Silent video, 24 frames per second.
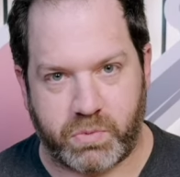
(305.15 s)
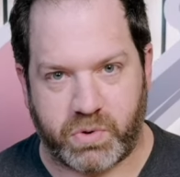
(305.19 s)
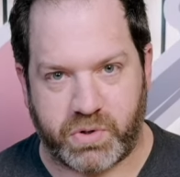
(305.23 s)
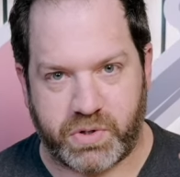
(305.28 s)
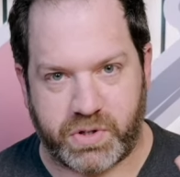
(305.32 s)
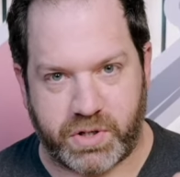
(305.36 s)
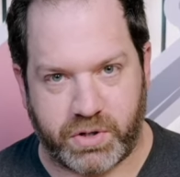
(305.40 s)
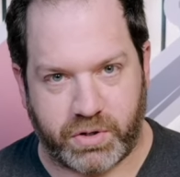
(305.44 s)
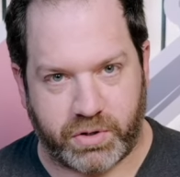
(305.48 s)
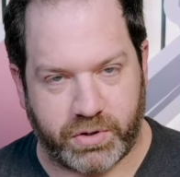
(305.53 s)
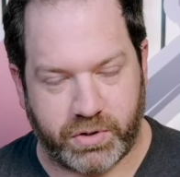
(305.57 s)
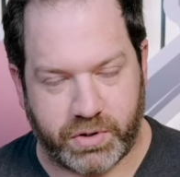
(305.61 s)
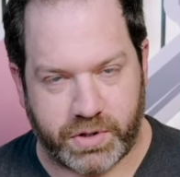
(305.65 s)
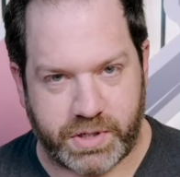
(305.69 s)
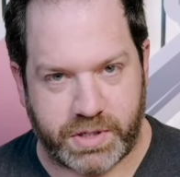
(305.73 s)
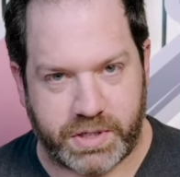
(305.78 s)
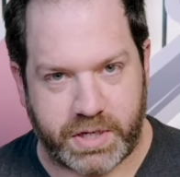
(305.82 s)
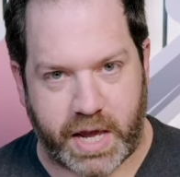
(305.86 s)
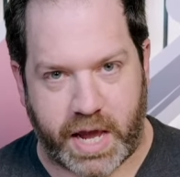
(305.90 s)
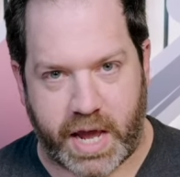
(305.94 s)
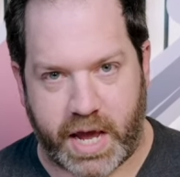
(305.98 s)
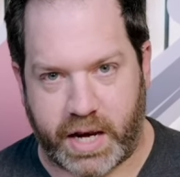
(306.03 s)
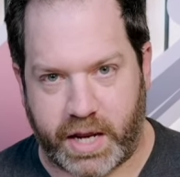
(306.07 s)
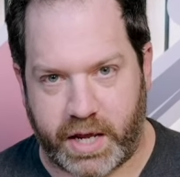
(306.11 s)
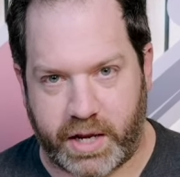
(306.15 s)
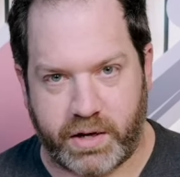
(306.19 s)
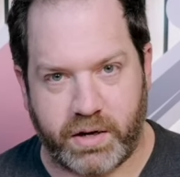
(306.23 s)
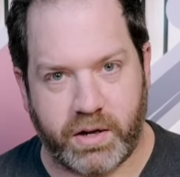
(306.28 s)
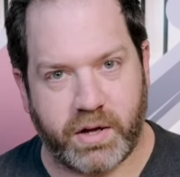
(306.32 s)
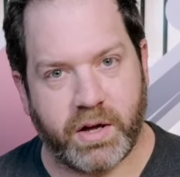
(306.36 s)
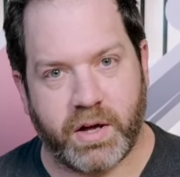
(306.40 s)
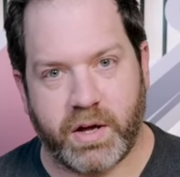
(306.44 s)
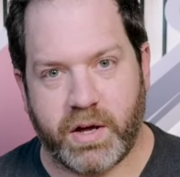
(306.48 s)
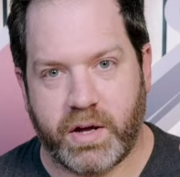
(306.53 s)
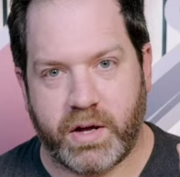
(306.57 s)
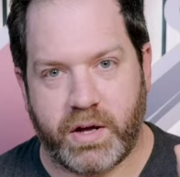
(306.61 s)
We'll still do the scanning
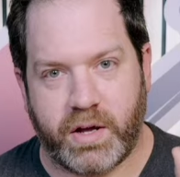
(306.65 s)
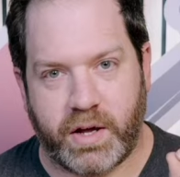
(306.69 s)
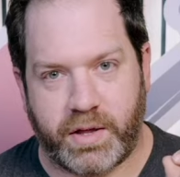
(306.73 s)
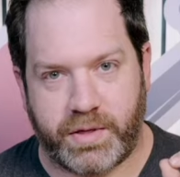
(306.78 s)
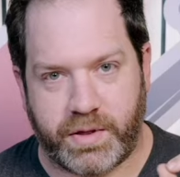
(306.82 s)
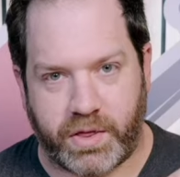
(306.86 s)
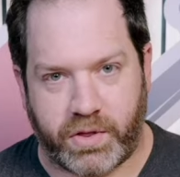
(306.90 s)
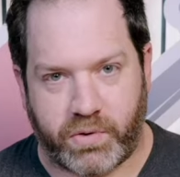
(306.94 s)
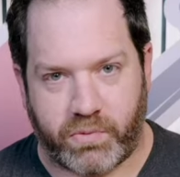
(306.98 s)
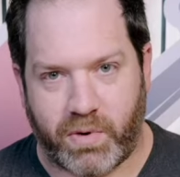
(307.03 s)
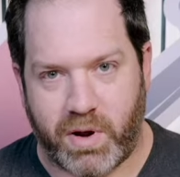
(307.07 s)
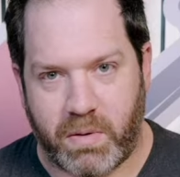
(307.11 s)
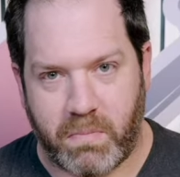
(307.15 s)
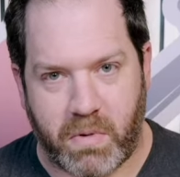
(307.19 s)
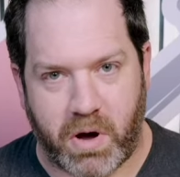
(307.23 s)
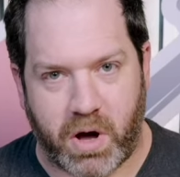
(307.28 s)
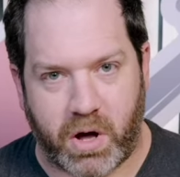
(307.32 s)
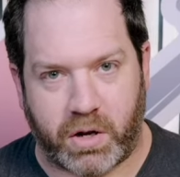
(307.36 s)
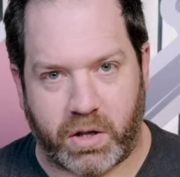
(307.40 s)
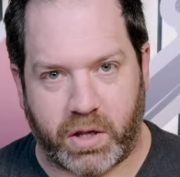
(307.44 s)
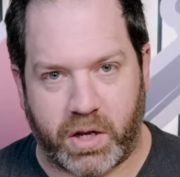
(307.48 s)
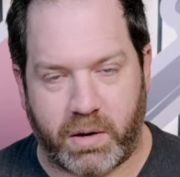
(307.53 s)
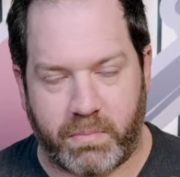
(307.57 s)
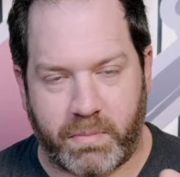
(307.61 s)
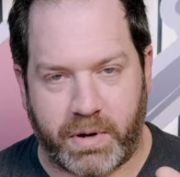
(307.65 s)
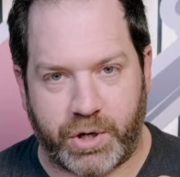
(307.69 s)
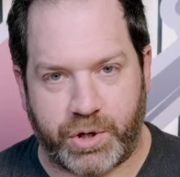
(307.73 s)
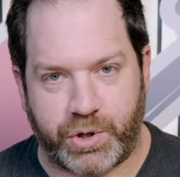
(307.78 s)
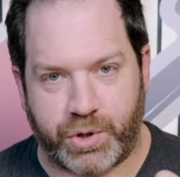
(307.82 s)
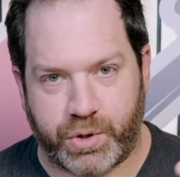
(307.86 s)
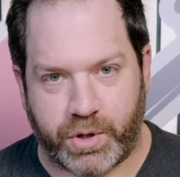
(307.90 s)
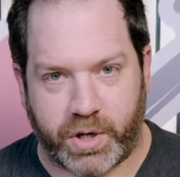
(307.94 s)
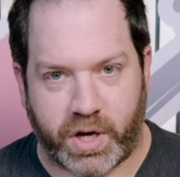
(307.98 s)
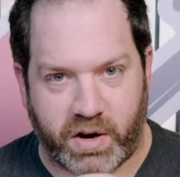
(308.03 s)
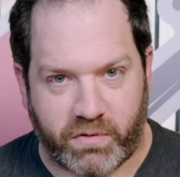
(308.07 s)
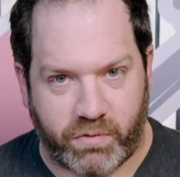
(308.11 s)
and then the remodeling to make
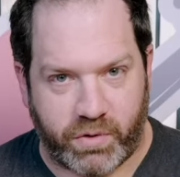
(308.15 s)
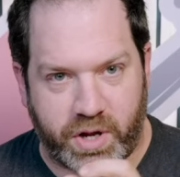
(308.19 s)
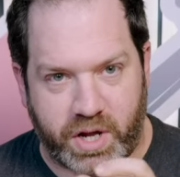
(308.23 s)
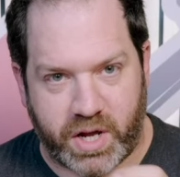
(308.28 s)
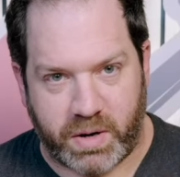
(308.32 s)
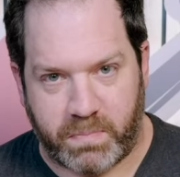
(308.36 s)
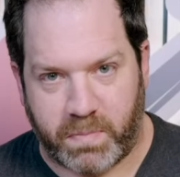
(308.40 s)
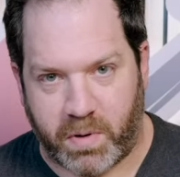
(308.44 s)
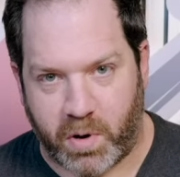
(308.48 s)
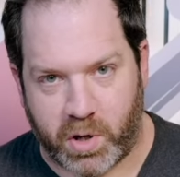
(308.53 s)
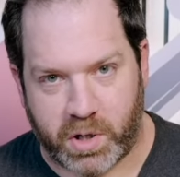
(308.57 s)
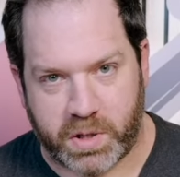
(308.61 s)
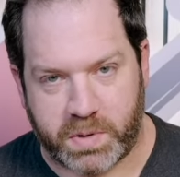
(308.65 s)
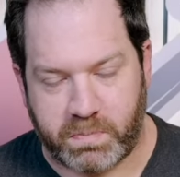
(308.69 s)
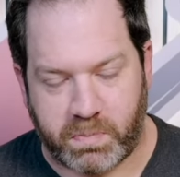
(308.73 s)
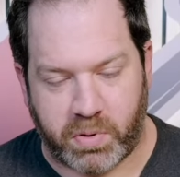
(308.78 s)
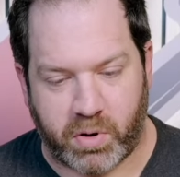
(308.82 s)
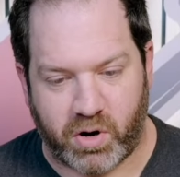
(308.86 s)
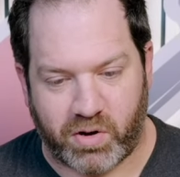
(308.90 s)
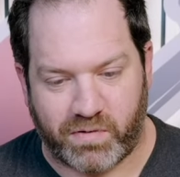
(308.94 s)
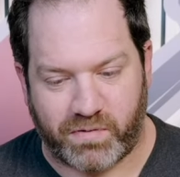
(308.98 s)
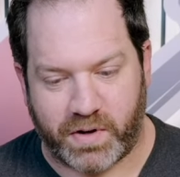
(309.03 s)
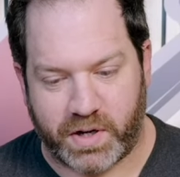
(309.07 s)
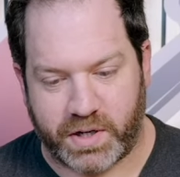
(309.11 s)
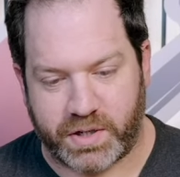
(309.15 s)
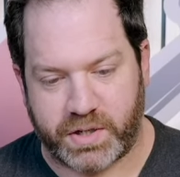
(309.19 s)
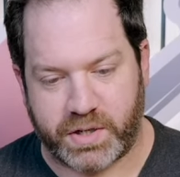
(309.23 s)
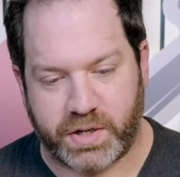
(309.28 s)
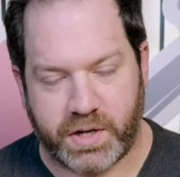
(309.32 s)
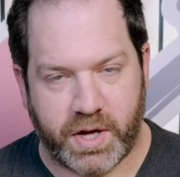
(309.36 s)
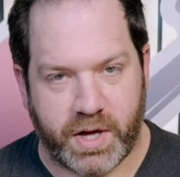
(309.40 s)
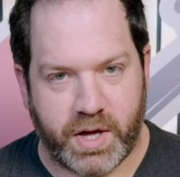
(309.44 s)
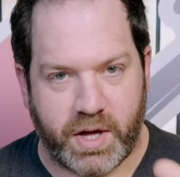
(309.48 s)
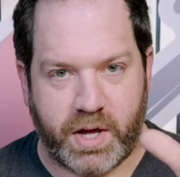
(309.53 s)
sure that every kit part is perfect.